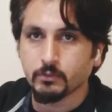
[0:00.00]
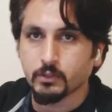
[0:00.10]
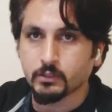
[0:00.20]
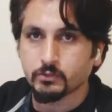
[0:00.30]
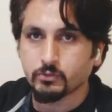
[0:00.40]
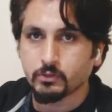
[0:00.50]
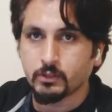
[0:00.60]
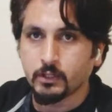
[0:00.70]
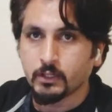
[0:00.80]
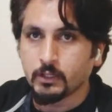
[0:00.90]
Like
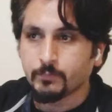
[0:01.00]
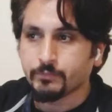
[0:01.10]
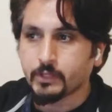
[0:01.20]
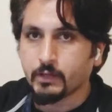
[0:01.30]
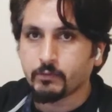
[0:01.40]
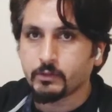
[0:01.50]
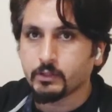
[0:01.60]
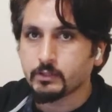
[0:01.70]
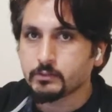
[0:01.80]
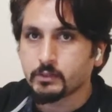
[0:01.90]
the
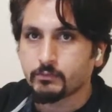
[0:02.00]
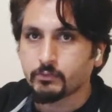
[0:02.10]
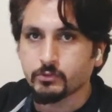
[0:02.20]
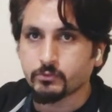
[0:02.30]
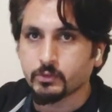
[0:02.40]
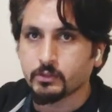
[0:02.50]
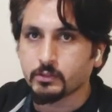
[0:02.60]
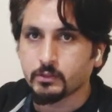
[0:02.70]
everything is there for you, right?